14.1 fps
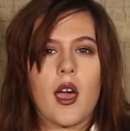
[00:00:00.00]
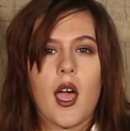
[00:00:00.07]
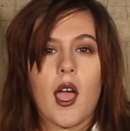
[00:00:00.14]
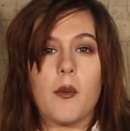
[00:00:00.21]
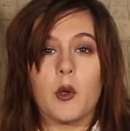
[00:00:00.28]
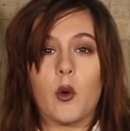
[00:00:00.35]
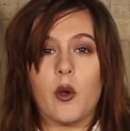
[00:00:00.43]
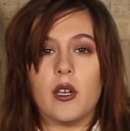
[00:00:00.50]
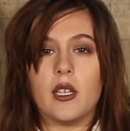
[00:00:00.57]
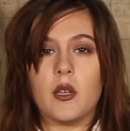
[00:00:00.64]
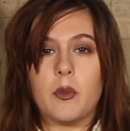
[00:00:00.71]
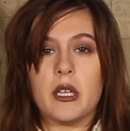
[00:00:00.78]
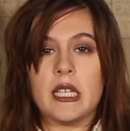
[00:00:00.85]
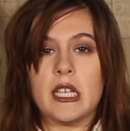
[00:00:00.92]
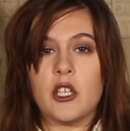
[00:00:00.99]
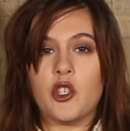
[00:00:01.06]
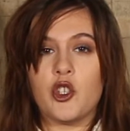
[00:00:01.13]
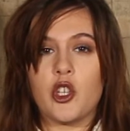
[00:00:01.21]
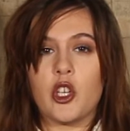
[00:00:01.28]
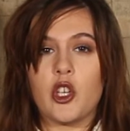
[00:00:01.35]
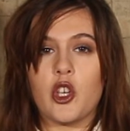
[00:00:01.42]
I'm going to be
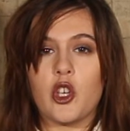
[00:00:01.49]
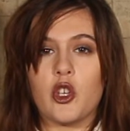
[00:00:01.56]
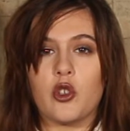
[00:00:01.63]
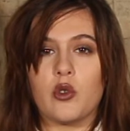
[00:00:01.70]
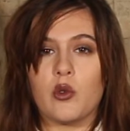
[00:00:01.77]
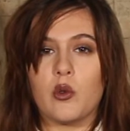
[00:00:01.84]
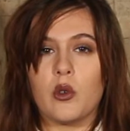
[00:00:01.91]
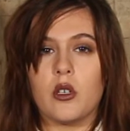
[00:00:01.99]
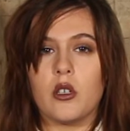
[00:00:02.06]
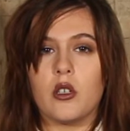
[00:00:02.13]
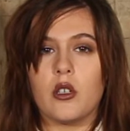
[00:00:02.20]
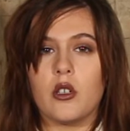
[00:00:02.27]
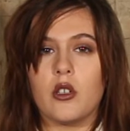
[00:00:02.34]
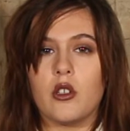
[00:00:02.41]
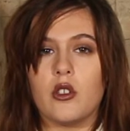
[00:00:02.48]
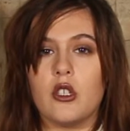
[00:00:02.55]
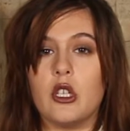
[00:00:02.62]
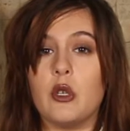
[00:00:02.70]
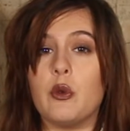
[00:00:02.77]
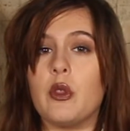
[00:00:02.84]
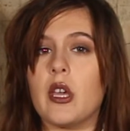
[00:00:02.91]
teaching you
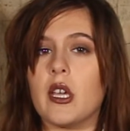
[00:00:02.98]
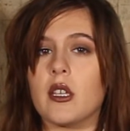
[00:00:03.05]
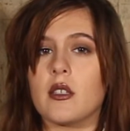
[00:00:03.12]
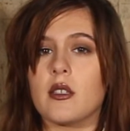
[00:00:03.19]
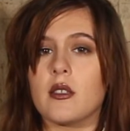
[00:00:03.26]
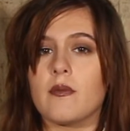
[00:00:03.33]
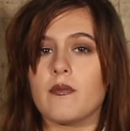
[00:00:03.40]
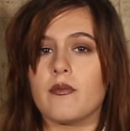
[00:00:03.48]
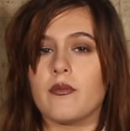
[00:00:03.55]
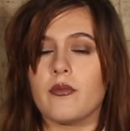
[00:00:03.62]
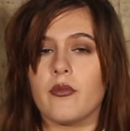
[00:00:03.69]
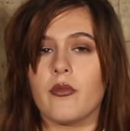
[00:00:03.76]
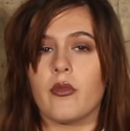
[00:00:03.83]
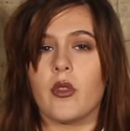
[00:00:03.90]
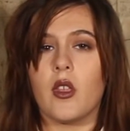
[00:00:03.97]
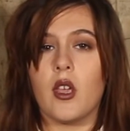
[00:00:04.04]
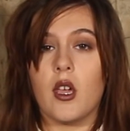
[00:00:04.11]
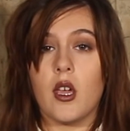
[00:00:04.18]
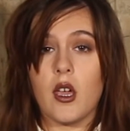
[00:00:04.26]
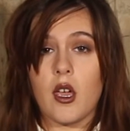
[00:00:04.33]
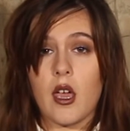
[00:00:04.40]
two things:
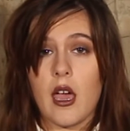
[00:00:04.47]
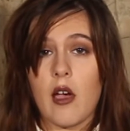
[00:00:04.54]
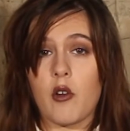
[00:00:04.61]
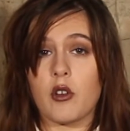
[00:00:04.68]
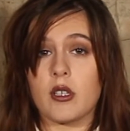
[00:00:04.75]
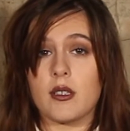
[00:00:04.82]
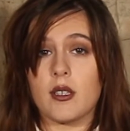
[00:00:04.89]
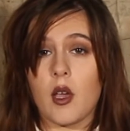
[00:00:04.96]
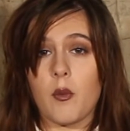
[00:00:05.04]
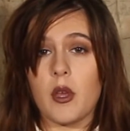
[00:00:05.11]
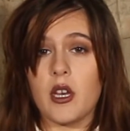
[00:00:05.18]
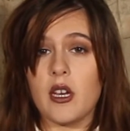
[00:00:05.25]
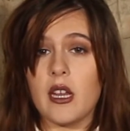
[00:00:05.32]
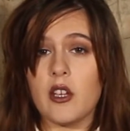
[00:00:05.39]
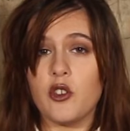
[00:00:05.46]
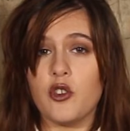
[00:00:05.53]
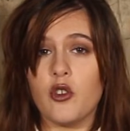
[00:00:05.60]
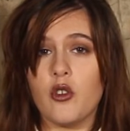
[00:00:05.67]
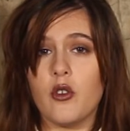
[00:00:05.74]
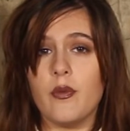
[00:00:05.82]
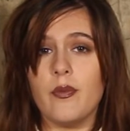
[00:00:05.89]
how to summon an
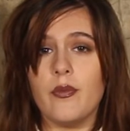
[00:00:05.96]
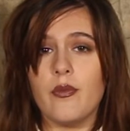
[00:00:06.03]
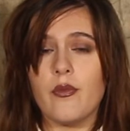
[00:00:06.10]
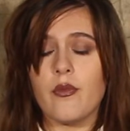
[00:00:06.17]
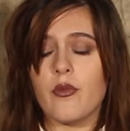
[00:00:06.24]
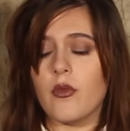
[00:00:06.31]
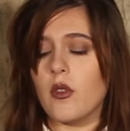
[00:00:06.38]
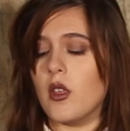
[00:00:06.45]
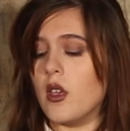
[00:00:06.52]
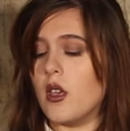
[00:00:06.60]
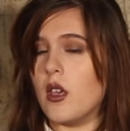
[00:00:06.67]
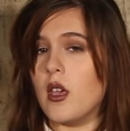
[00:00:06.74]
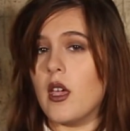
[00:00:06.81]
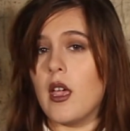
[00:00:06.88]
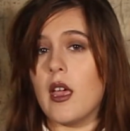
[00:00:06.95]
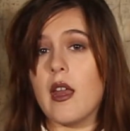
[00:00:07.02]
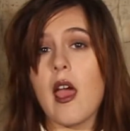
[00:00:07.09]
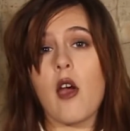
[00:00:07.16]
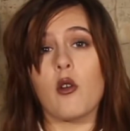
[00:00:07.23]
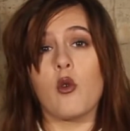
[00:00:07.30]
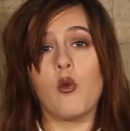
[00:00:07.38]
angel and
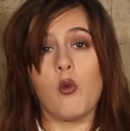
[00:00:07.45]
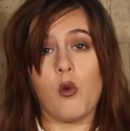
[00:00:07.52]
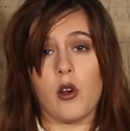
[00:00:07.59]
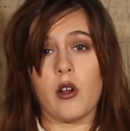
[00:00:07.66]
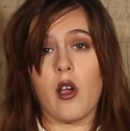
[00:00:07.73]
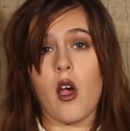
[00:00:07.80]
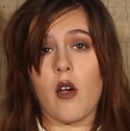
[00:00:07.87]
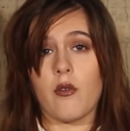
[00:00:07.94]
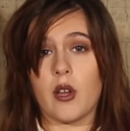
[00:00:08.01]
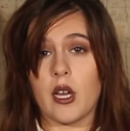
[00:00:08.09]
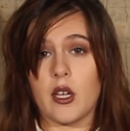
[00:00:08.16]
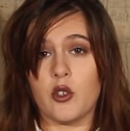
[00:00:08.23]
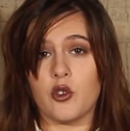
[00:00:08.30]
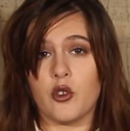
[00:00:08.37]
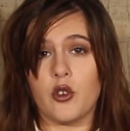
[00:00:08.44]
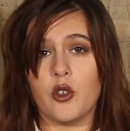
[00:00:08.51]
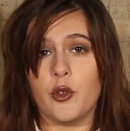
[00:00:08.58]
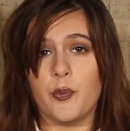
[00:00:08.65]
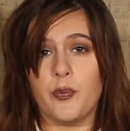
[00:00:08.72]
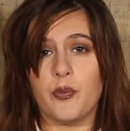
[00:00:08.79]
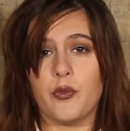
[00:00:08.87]
how to ward off an angel.